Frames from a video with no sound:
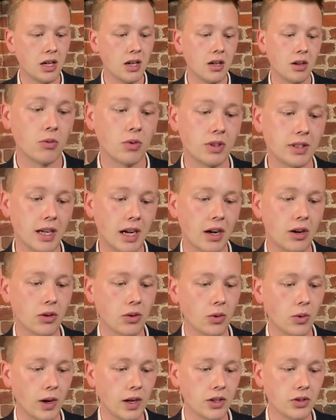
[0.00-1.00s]
were down
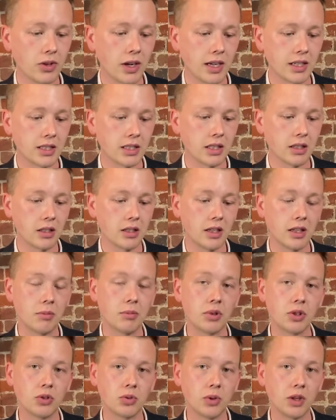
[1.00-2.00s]
quite drastically
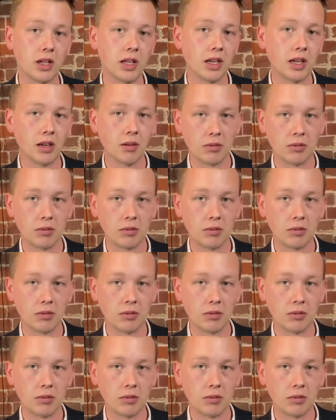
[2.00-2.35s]
between